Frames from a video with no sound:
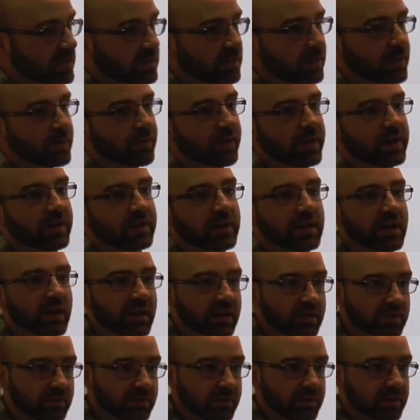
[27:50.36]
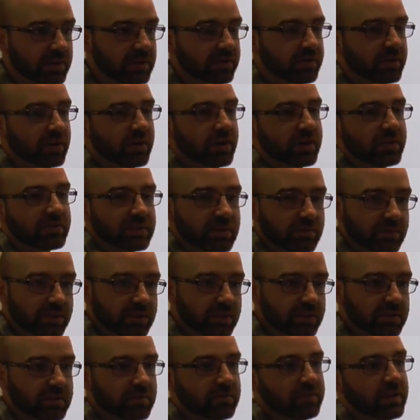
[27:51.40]
so we ran it again with a different kind of
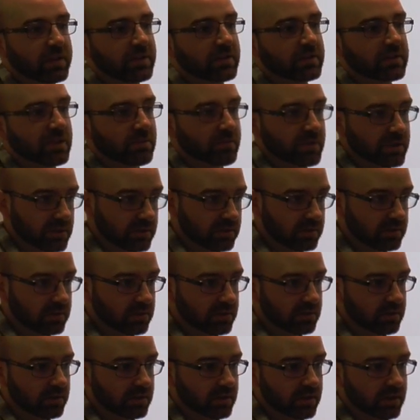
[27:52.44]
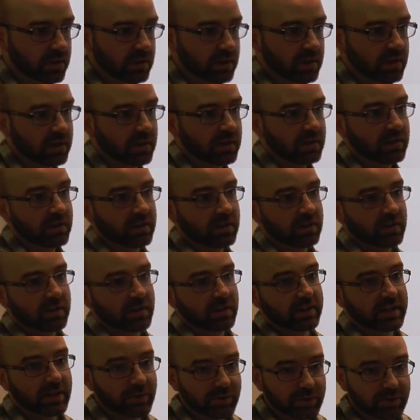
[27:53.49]
stimulus and found the same result.
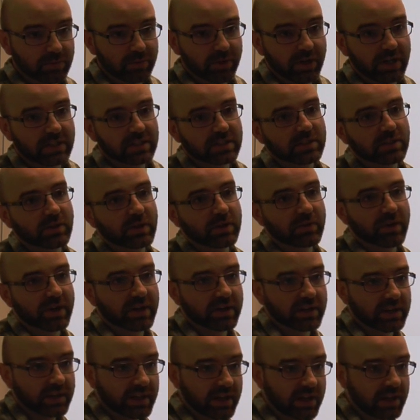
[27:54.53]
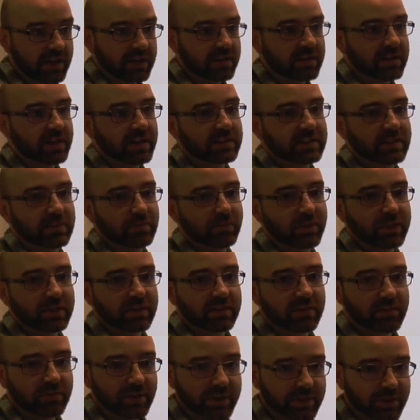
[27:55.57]
And that was surprising, so we ran it again, except we
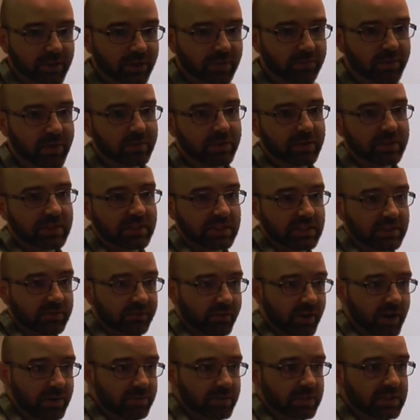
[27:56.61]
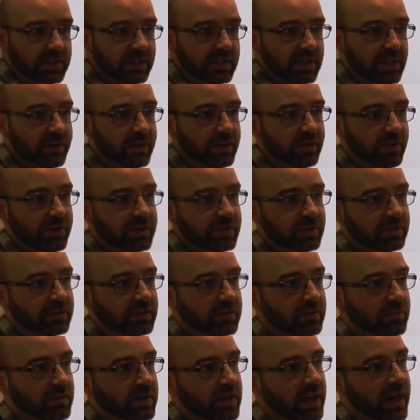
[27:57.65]
didn't threshold people at 65%, now we
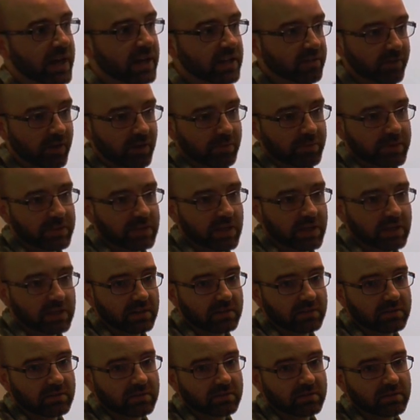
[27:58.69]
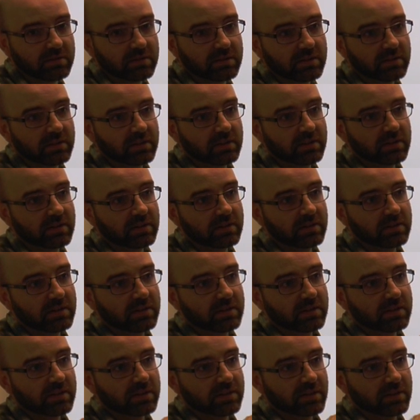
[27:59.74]
thresholded them at 85%,
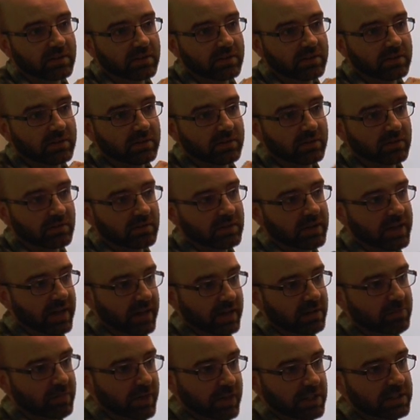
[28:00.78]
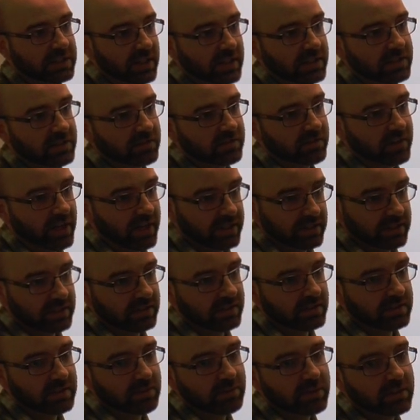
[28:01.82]
so that they had a better chance of catching
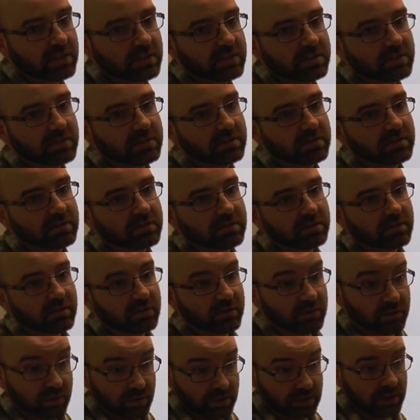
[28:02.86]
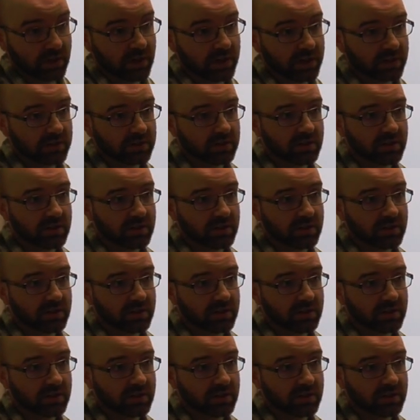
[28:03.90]
the stimulus and using guided